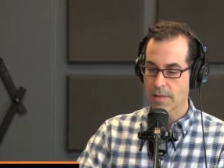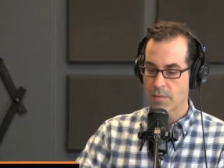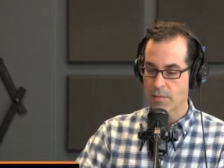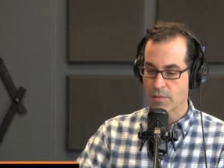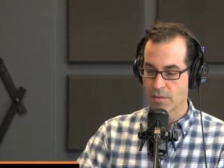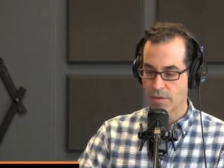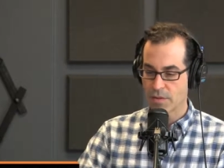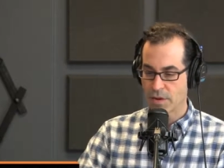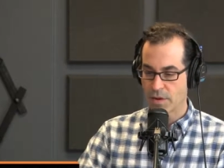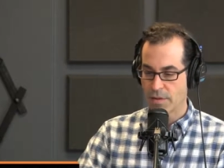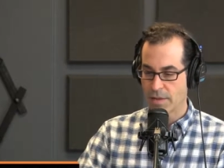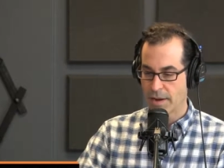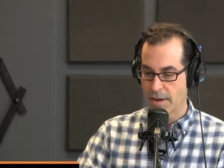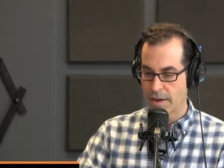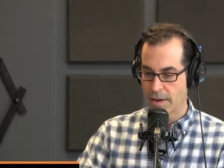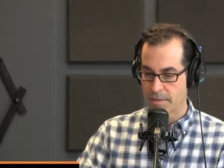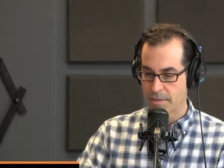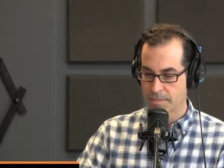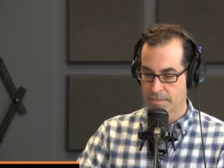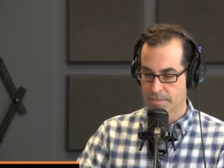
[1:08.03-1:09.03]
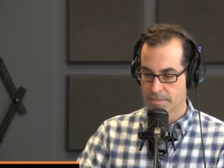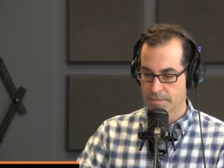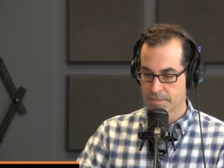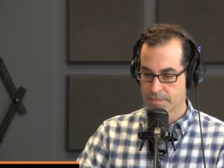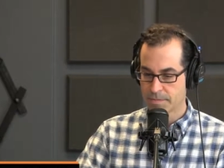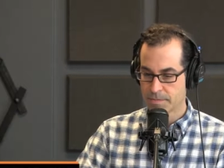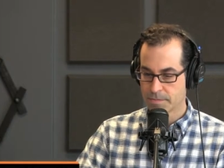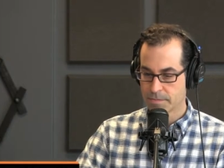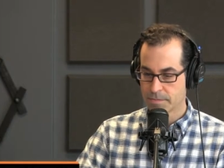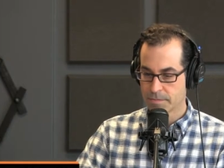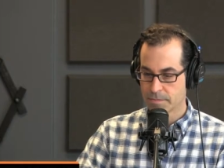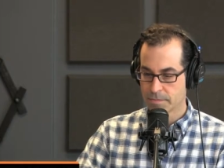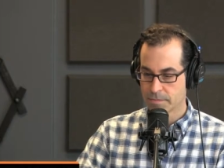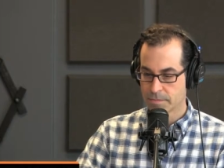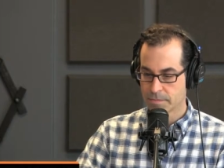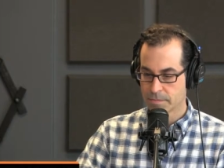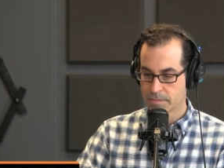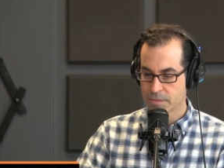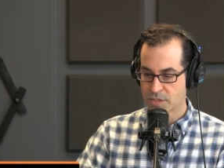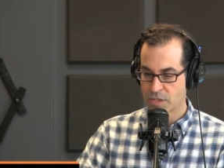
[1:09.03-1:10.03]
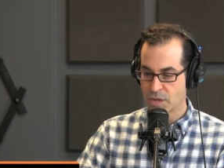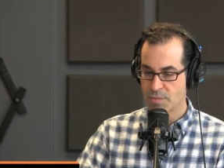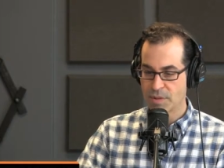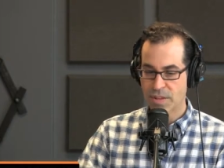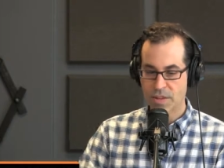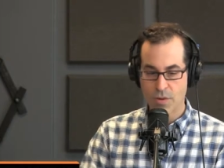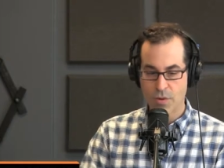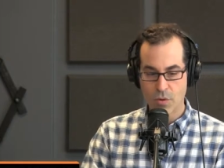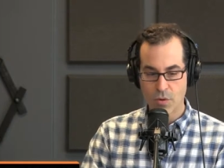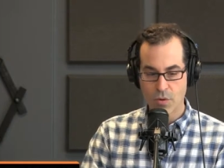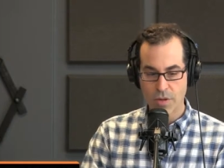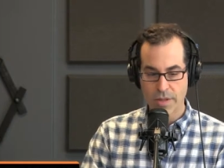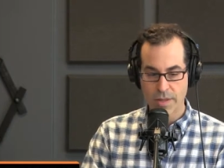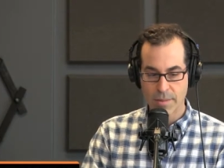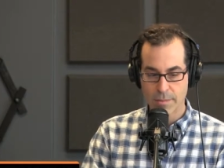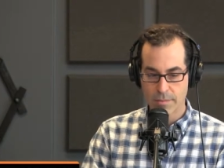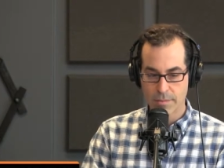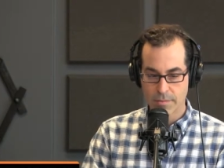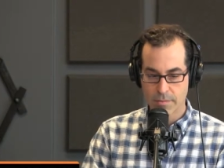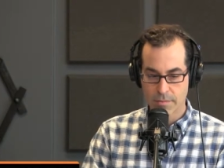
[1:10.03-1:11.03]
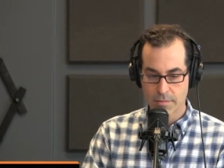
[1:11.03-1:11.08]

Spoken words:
we'll figure that out. Should I play the whole clip?